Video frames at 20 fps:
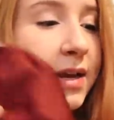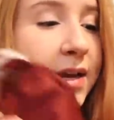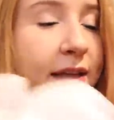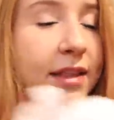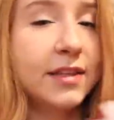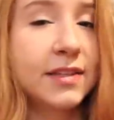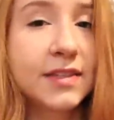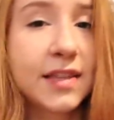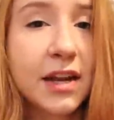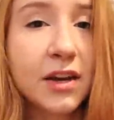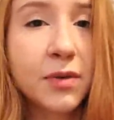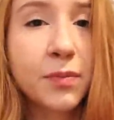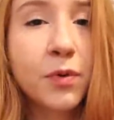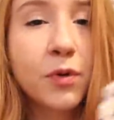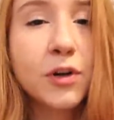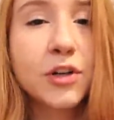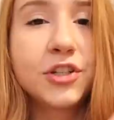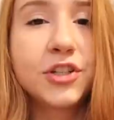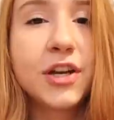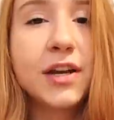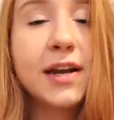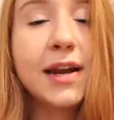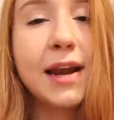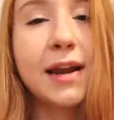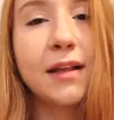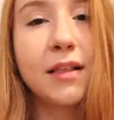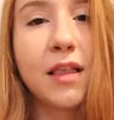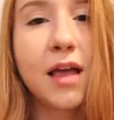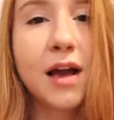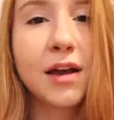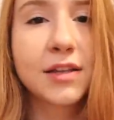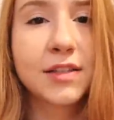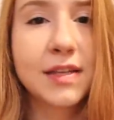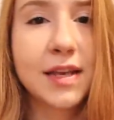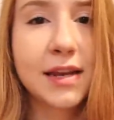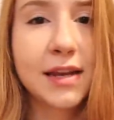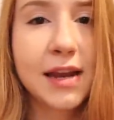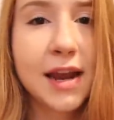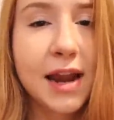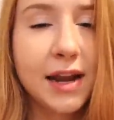in the center portion and it locks
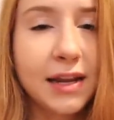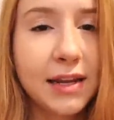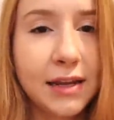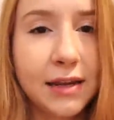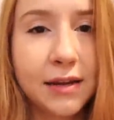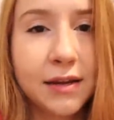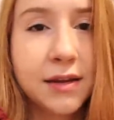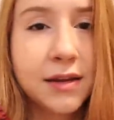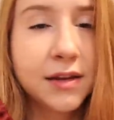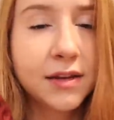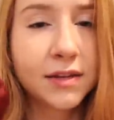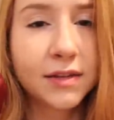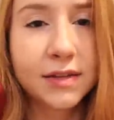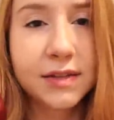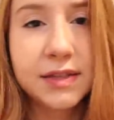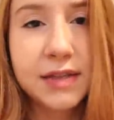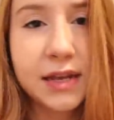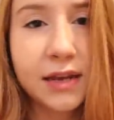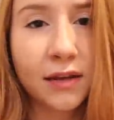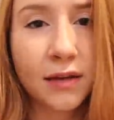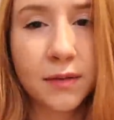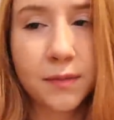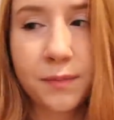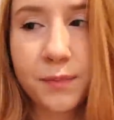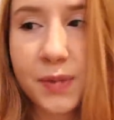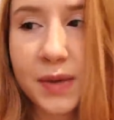in any stink,